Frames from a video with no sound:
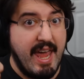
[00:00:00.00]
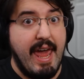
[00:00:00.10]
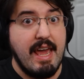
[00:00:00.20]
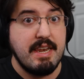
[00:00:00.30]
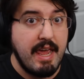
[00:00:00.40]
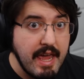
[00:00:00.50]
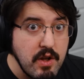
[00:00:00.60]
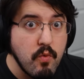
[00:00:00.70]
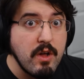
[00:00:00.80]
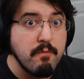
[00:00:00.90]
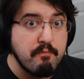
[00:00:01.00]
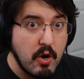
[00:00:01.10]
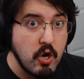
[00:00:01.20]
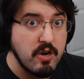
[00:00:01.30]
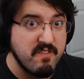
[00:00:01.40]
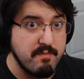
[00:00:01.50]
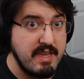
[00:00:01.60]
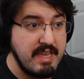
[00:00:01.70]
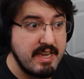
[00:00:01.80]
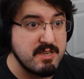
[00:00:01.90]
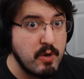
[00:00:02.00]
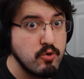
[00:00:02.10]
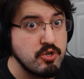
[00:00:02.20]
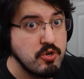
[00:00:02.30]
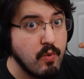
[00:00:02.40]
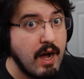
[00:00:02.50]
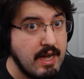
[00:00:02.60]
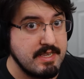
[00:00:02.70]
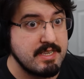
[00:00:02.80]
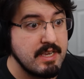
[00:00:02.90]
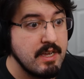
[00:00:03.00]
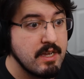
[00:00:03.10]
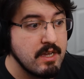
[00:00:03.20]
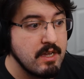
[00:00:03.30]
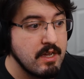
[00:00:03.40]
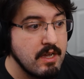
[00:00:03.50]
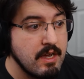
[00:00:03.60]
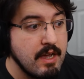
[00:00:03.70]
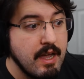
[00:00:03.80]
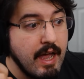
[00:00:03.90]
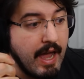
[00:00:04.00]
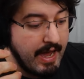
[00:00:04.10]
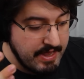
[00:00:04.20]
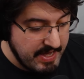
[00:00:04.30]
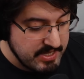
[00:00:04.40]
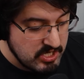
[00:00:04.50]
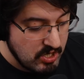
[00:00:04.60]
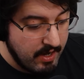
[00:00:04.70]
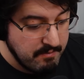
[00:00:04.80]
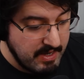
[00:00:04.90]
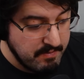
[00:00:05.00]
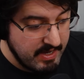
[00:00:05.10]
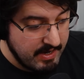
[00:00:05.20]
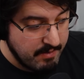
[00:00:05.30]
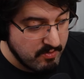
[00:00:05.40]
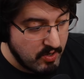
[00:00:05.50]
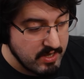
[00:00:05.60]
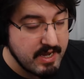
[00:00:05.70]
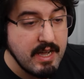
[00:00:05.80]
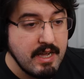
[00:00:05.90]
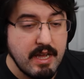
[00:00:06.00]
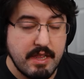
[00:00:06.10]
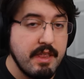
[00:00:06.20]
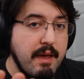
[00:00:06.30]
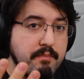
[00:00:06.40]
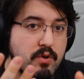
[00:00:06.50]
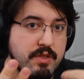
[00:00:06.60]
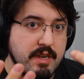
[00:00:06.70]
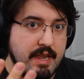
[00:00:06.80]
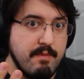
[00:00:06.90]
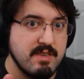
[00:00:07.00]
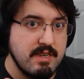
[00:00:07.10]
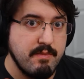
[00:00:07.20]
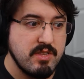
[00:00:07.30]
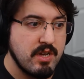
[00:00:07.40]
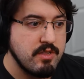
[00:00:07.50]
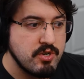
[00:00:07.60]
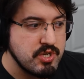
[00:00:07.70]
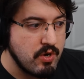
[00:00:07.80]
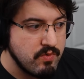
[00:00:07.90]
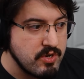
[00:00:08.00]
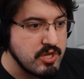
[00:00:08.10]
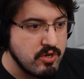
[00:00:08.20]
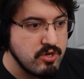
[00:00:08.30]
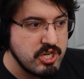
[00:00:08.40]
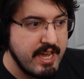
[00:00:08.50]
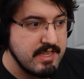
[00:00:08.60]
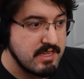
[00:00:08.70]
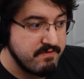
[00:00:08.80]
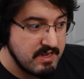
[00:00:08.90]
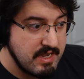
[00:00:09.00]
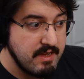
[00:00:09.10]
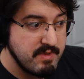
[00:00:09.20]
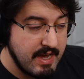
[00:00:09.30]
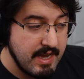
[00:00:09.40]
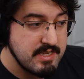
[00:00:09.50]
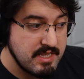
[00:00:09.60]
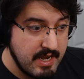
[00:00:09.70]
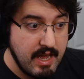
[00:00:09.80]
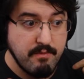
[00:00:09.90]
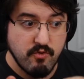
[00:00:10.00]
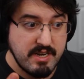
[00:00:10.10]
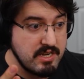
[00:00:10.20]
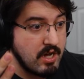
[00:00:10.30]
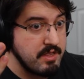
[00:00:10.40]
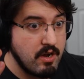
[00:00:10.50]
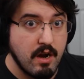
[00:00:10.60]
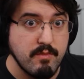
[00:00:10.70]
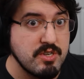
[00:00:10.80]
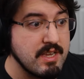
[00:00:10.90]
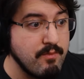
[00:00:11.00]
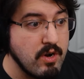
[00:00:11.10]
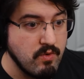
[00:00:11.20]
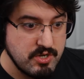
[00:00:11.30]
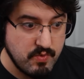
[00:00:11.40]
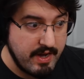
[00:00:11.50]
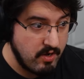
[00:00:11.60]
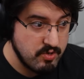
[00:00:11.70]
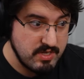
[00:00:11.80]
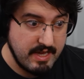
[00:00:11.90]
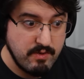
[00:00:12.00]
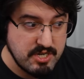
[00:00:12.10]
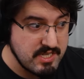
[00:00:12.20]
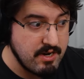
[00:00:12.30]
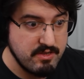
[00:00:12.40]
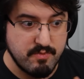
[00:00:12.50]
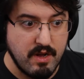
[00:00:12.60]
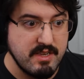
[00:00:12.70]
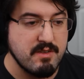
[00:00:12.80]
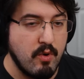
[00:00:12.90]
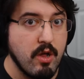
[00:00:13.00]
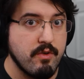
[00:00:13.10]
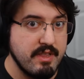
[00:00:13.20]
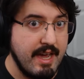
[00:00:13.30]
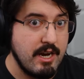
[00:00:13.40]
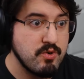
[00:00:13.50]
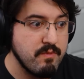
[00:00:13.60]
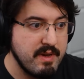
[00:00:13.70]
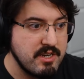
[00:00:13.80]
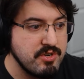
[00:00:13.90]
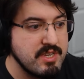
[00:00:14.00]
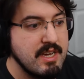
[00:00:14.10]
and it will burn from being exposed to us. And that's not me being hyperbolic. They put the names of demons on there, so there's a good chance that if the demon has the name written on the armor somewhere, which is why all their language is there, and it's probably smaller in the actual pictures.